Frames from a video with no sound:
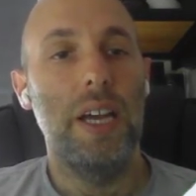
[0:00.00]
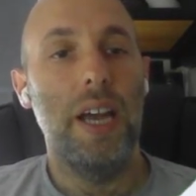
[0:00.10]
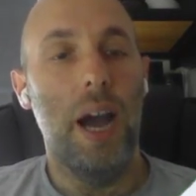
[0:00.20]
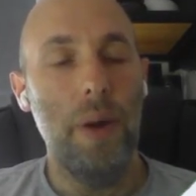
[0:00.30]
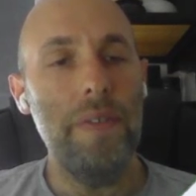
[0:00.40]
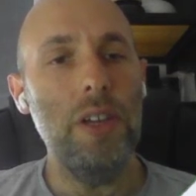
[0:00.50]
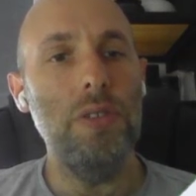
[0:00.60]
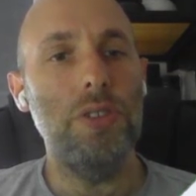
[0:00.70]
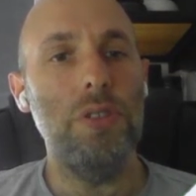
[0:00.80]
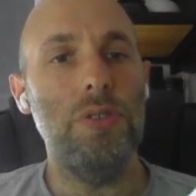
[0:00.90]
However you
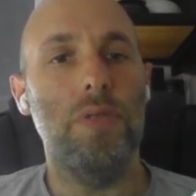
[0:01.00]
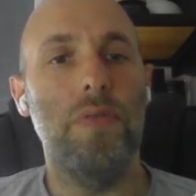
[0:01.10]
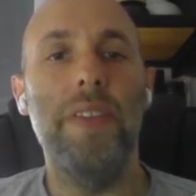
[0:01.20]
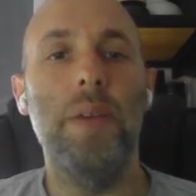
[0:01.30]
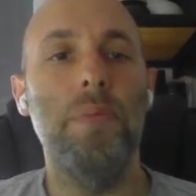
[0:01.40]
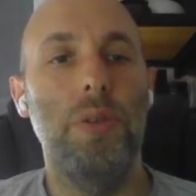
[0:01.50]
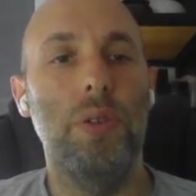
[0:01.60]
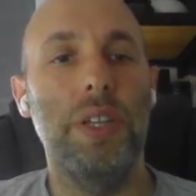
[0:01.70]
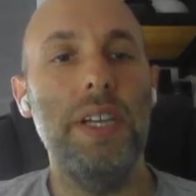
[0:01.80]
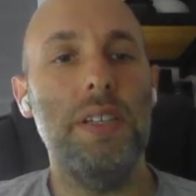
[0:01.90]
choose to run them, you
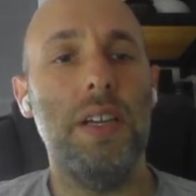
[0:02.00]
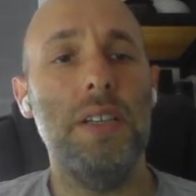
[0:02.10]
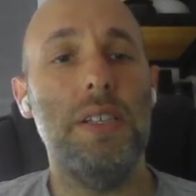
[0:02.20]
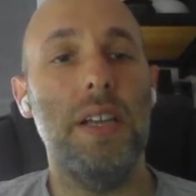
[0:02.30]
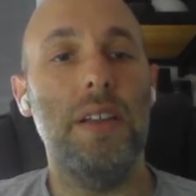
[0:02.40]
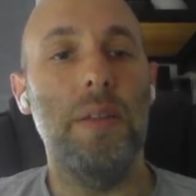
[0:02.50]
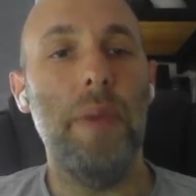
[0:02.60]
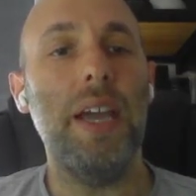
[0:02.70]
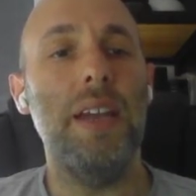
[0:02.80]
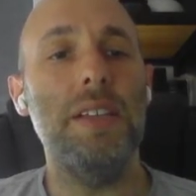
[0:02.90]
will need to consider the
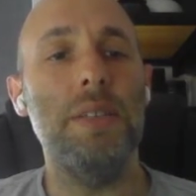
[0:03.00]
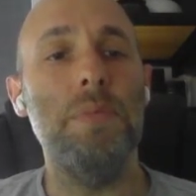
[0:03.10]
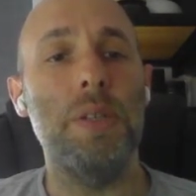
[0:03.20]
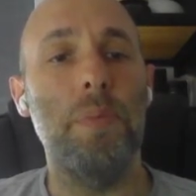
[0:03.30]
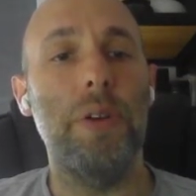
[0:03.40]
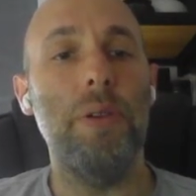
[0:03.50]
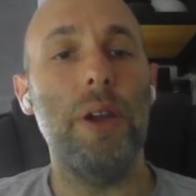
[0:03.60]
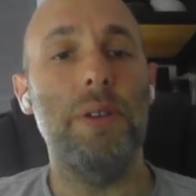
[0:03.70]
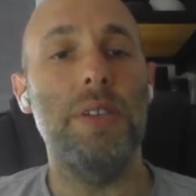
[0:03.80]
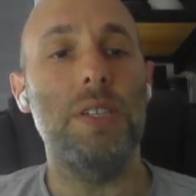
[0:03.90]
mechanisms and
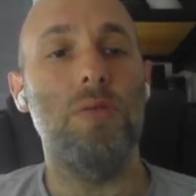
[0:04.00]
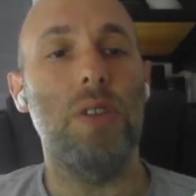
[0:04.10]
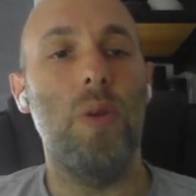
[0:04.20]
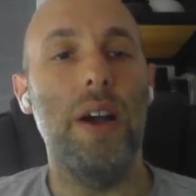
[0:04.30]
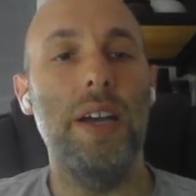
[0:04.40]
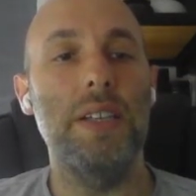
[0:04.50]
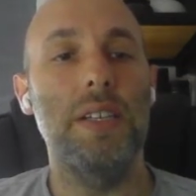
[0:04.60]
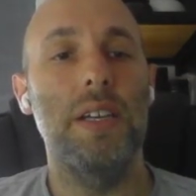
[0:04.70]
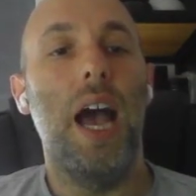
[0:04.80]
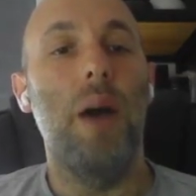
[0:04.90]
prerequisites required,
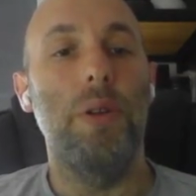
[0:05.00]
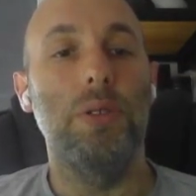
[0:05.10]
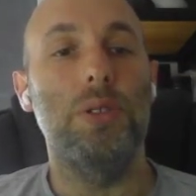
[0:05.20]
how you'll